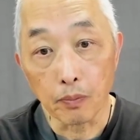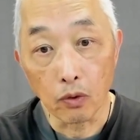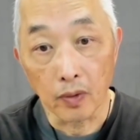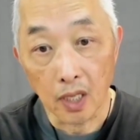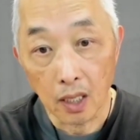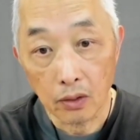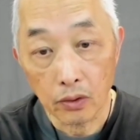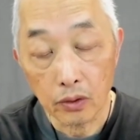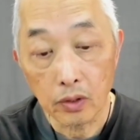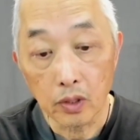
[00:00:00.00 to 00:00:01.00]
people
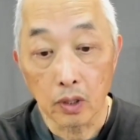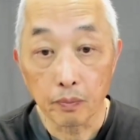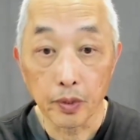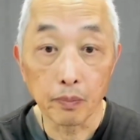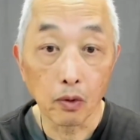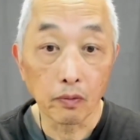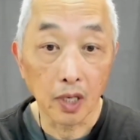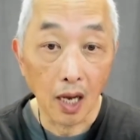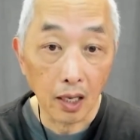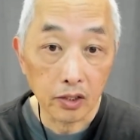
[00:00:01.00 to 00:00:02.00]
with college
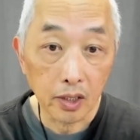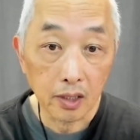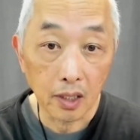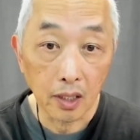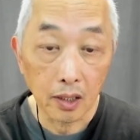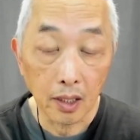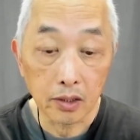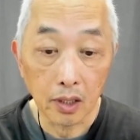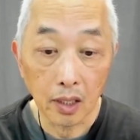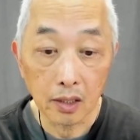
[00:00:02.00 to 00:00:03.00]
educations,
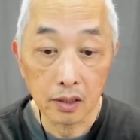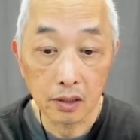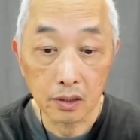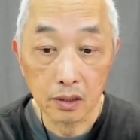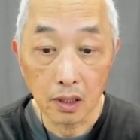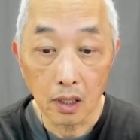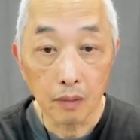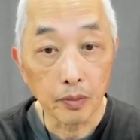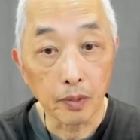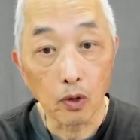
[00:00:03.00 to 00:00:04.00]
people with different
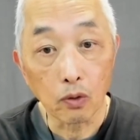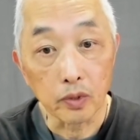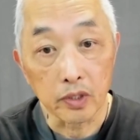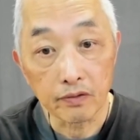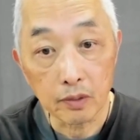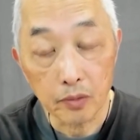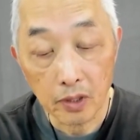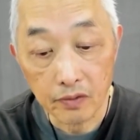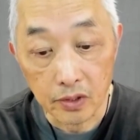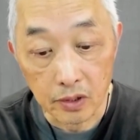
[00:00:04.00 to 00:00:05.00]
preferences, and so
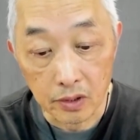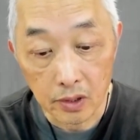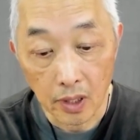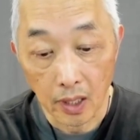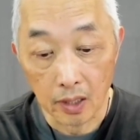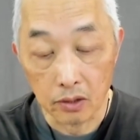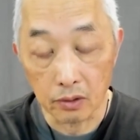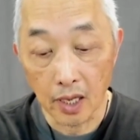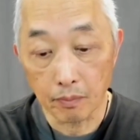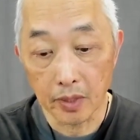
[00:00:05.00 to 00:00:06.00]
that makes it
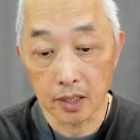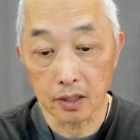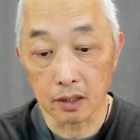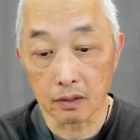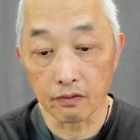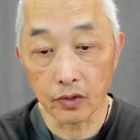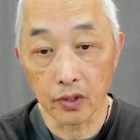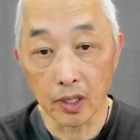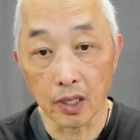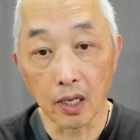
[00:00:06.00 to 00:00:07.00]
very
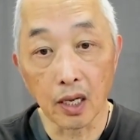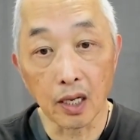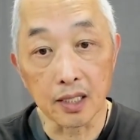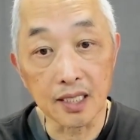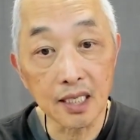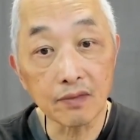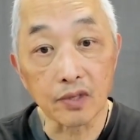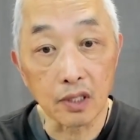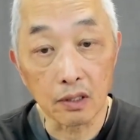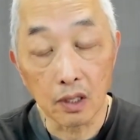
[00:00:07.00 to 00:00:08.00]
uneven for the
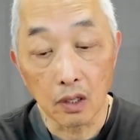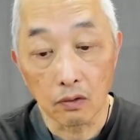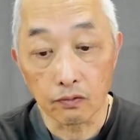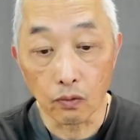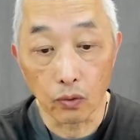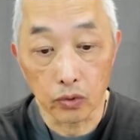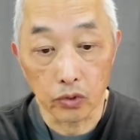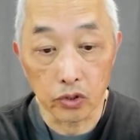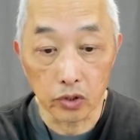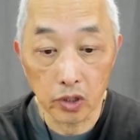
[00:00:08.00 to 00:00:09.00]
traditional
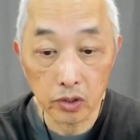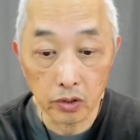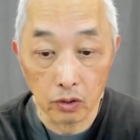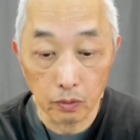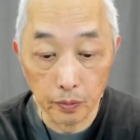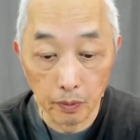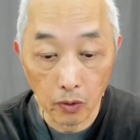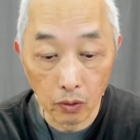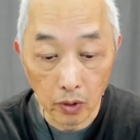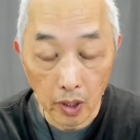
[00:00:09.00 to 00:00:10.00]
people, and it
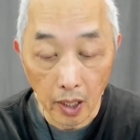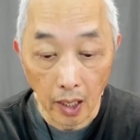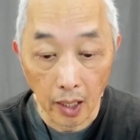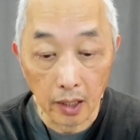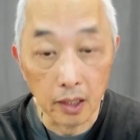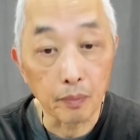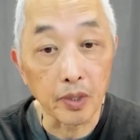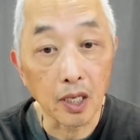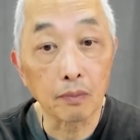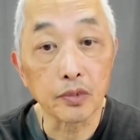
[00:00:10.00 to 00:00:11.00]
becomes a
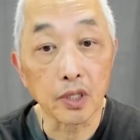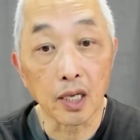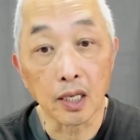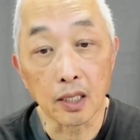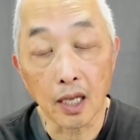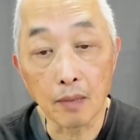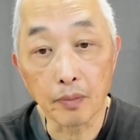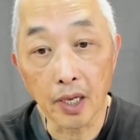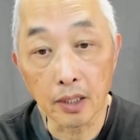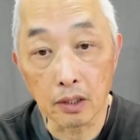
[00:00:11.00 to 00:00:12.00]
campaign of grievance.
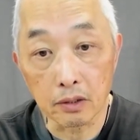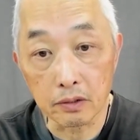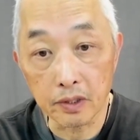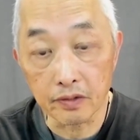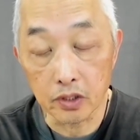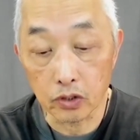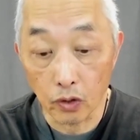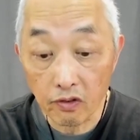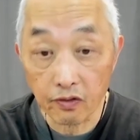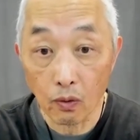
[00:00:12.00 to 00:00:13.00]
They're focusing
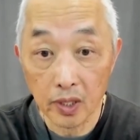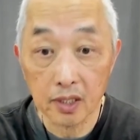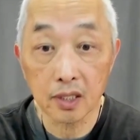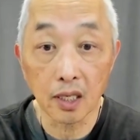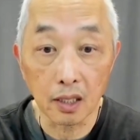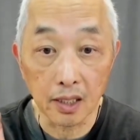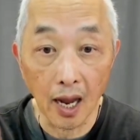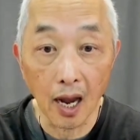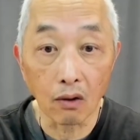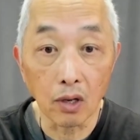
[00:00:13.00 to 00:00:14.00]
now
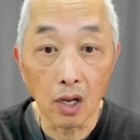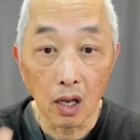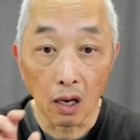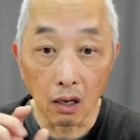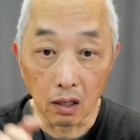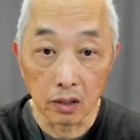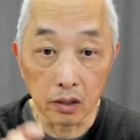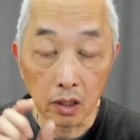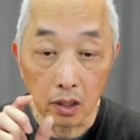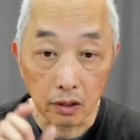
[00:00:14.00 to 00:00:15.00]
on the 5
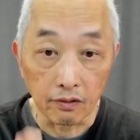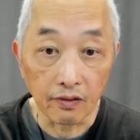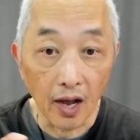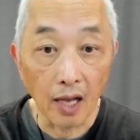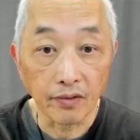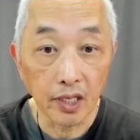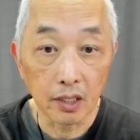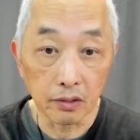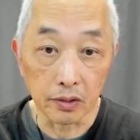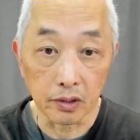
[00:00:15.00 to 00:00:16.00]
hindrances. That
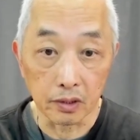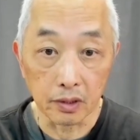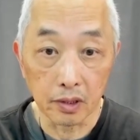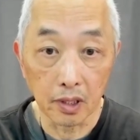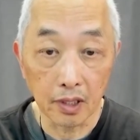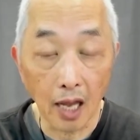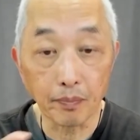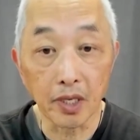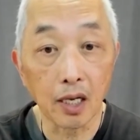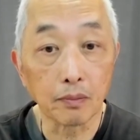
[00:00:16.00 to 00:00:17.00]
becomes the common
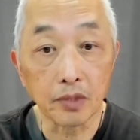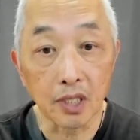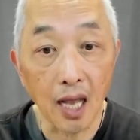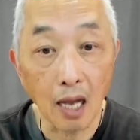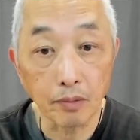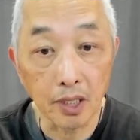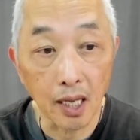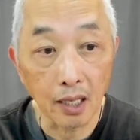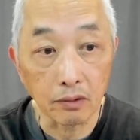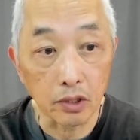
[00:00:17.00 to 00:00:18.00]
language. So we need to
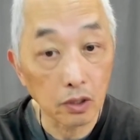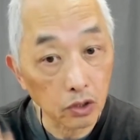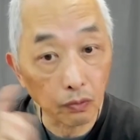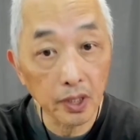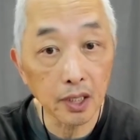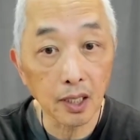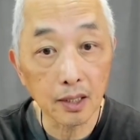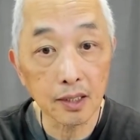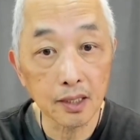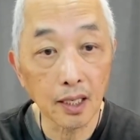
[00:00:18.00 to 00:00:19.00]
understand that.
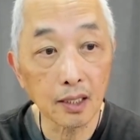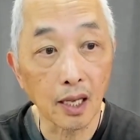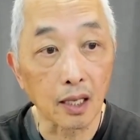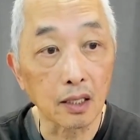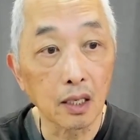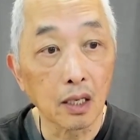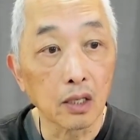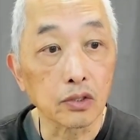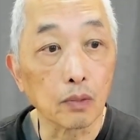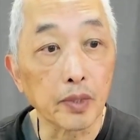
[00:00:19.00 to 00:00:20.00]
So beyond that
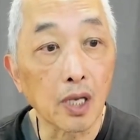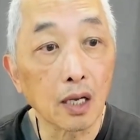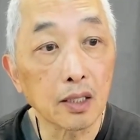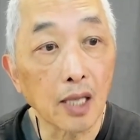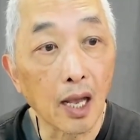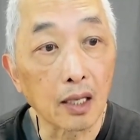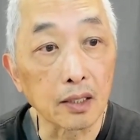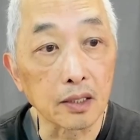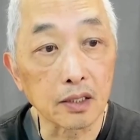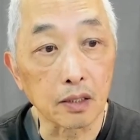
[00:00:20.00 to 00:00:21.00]
is depression,
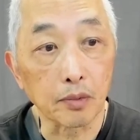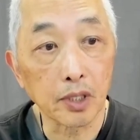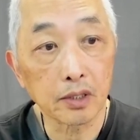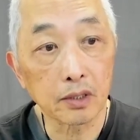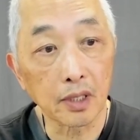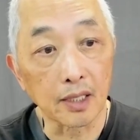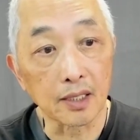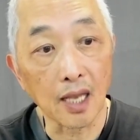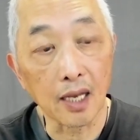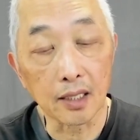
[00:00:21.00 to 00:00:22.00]
anxiety, and
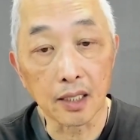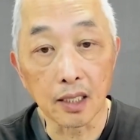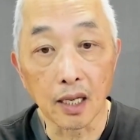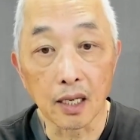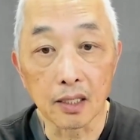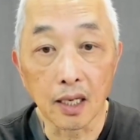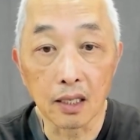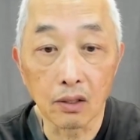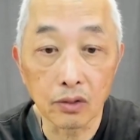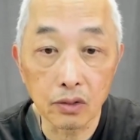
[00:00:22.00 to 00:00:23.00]
then also doubt,
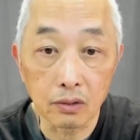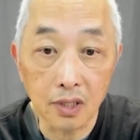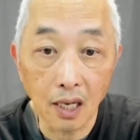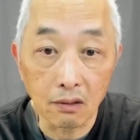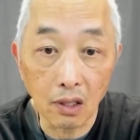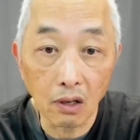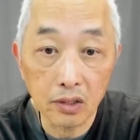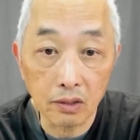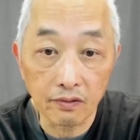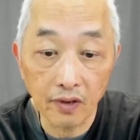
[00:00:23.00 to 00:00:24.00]
loss of faith.
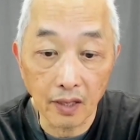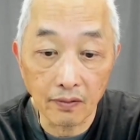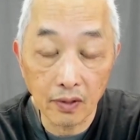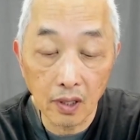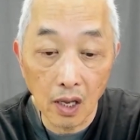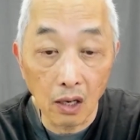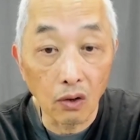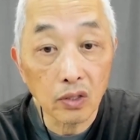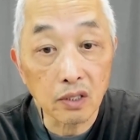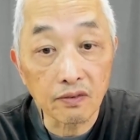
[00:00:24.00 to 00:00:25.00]
Loss of faith in the
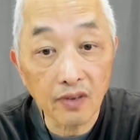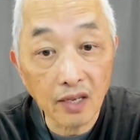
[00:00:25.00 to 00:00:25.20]
government.